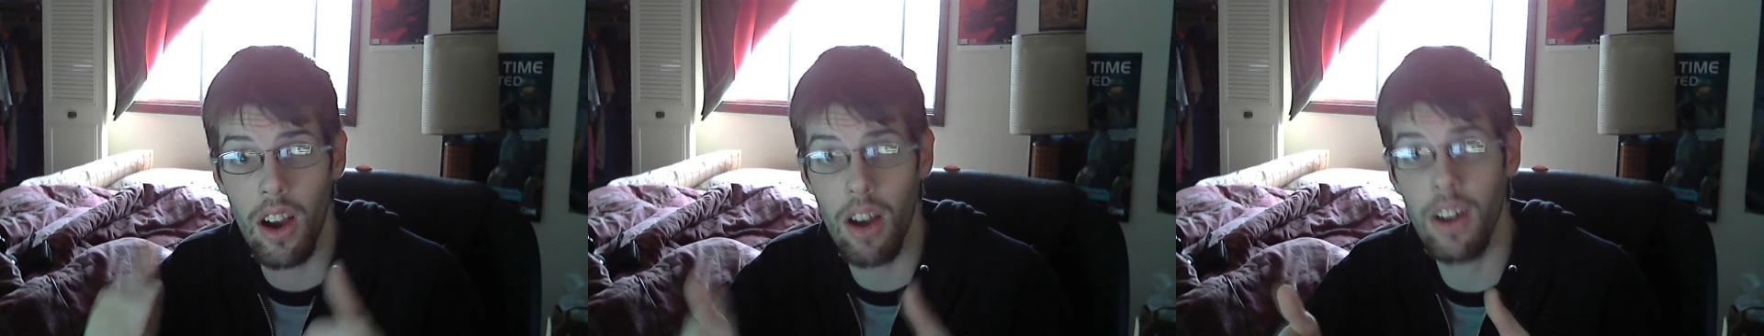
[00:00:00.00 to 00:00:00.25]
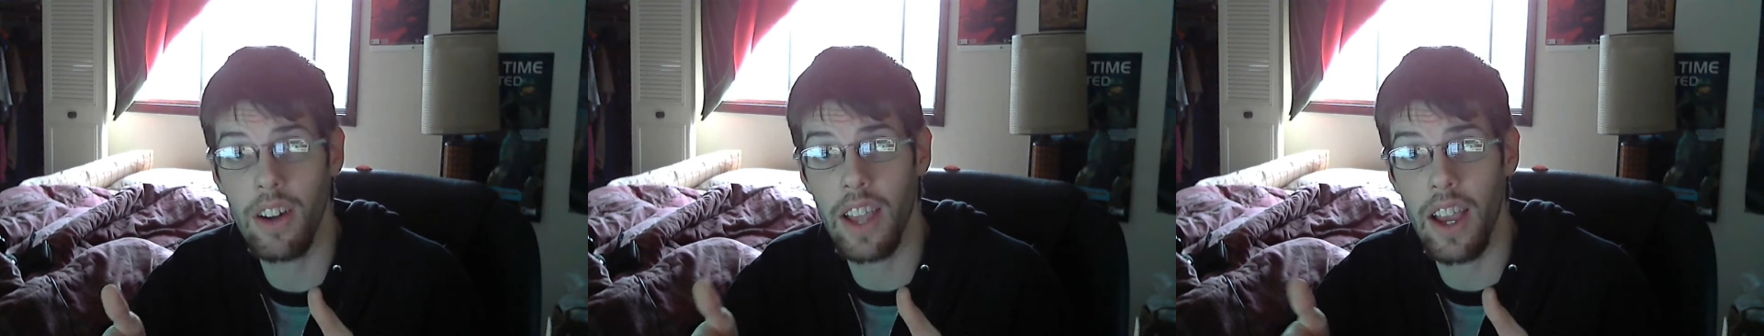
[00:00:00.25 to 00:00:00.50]

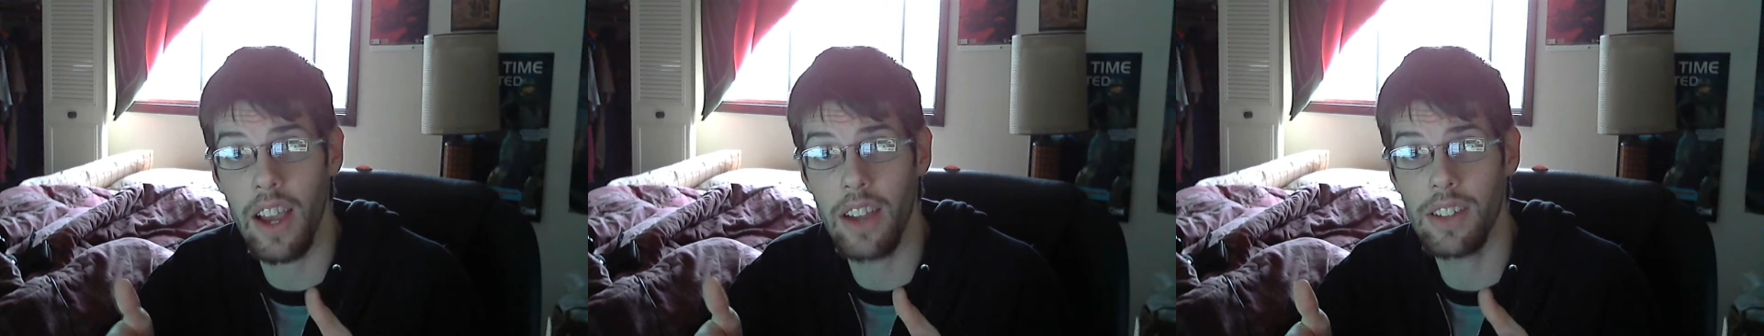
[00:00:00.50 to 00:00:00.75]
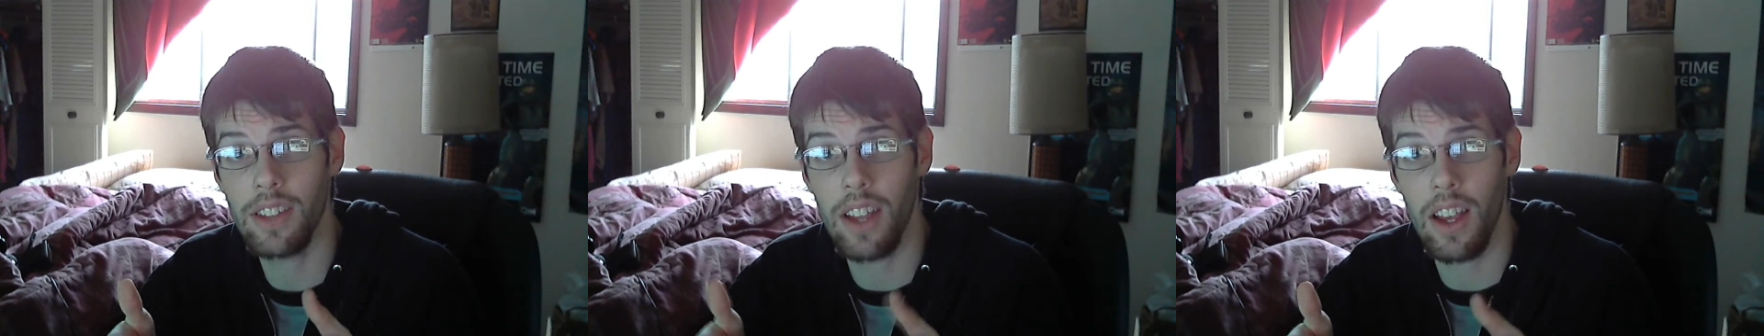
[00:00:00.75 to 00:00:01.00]
Alrighty
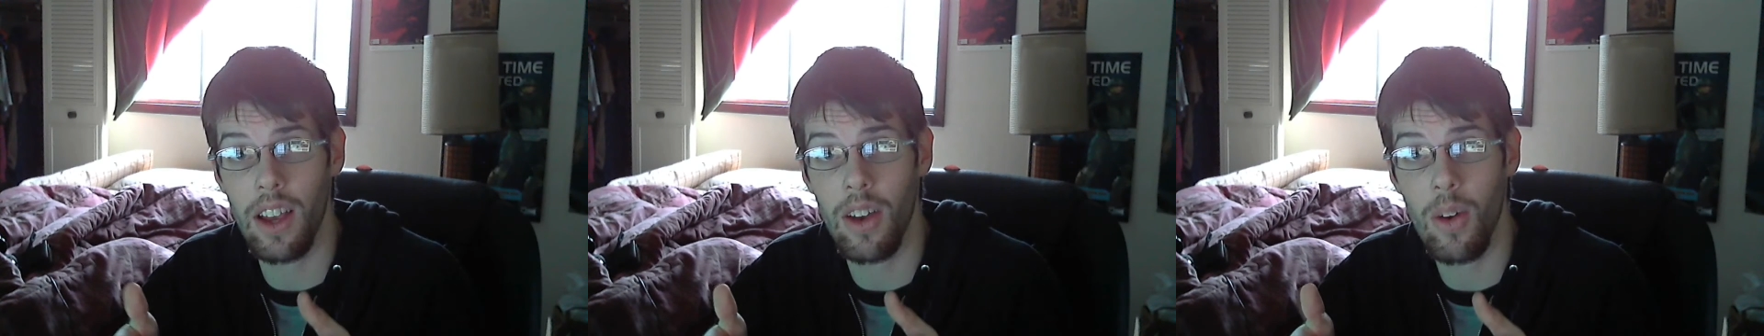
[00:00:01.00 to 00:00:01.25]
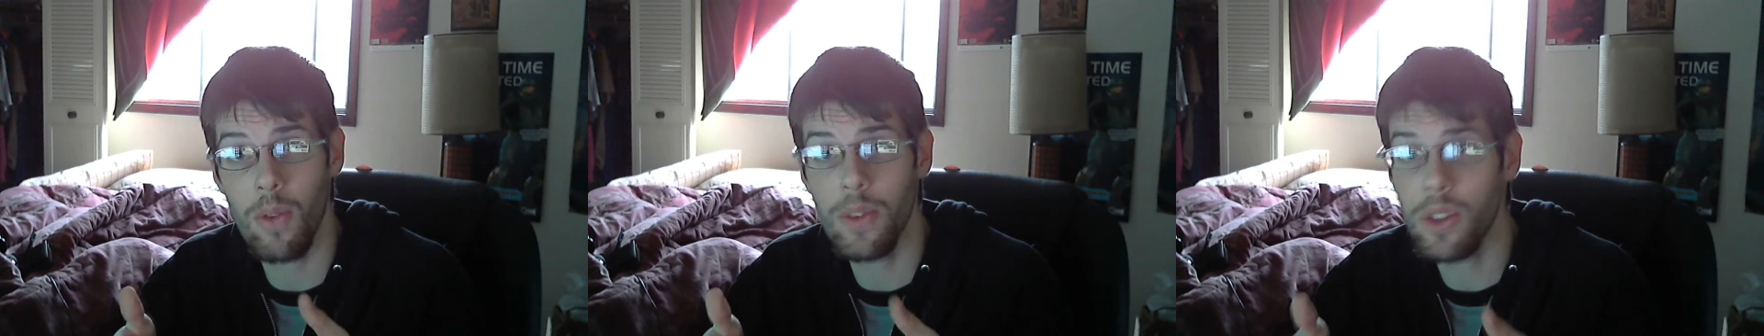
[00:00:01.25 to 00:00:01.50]
guys,
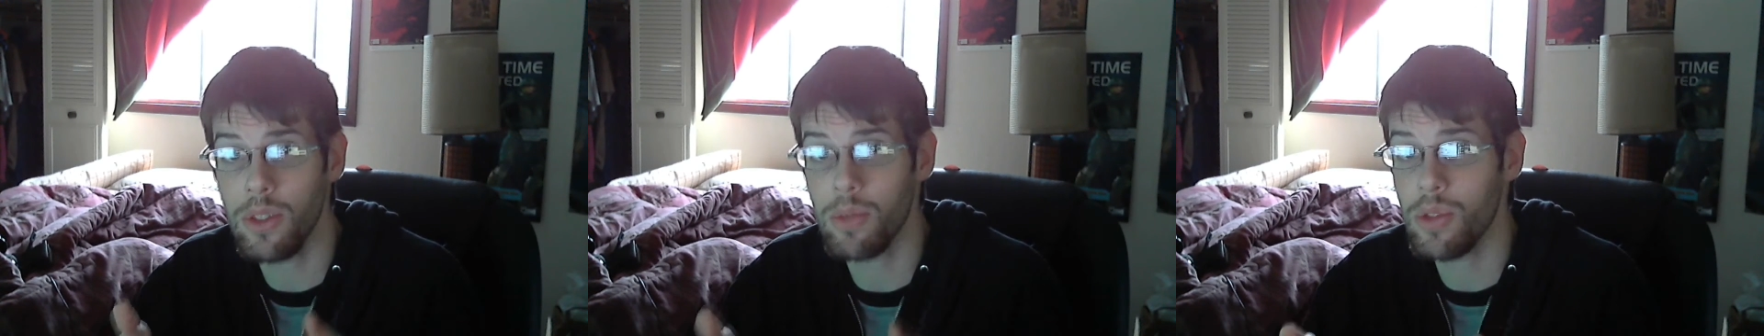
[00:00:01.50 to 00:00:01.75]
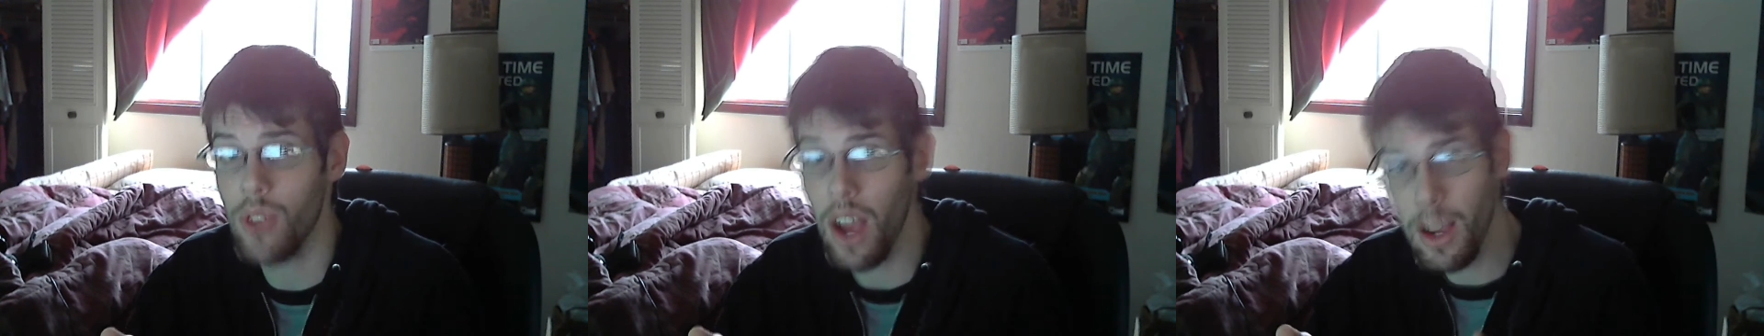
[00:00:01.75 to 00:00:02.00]
hope you
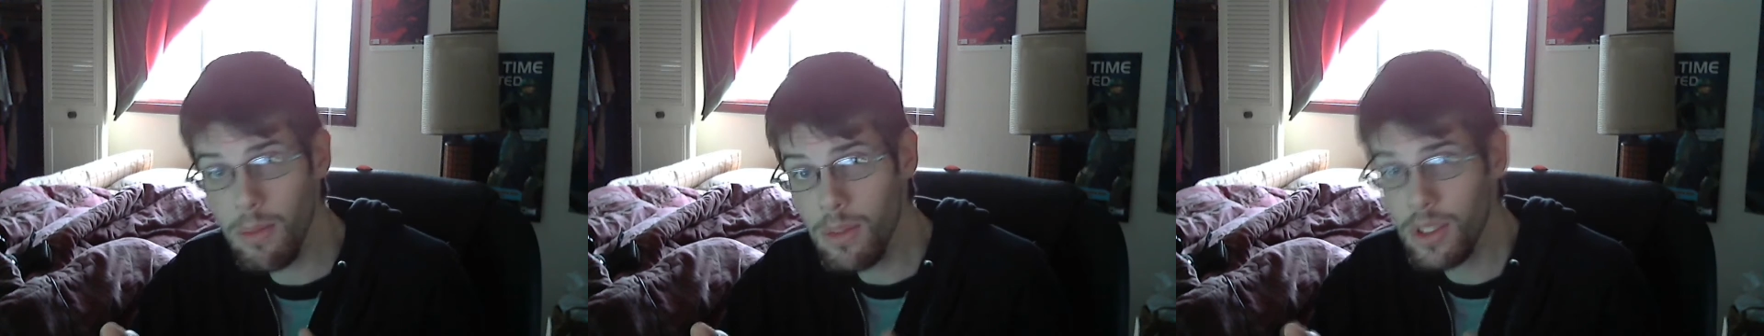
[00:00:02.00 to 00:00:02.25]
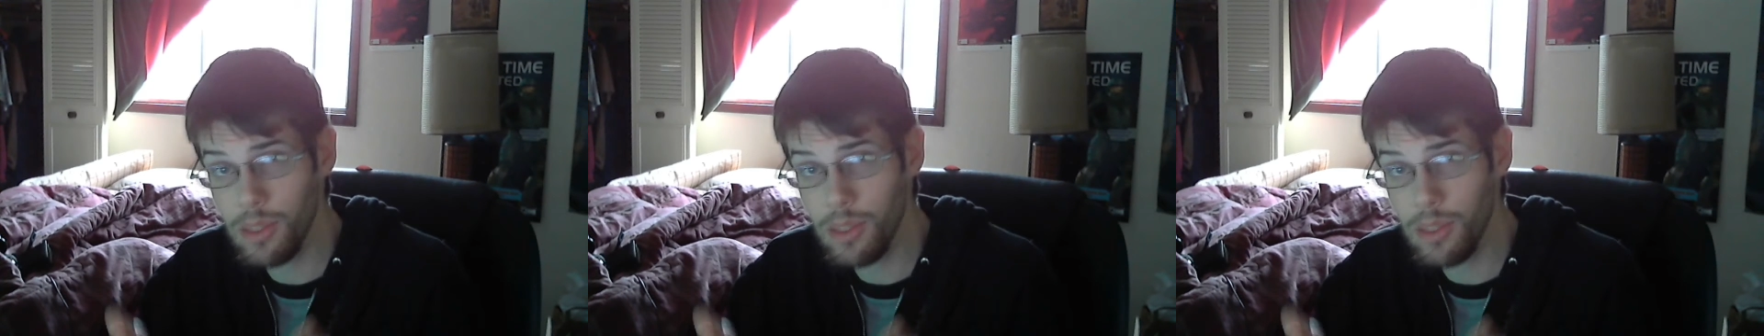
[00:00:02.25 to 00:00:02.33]
subscribe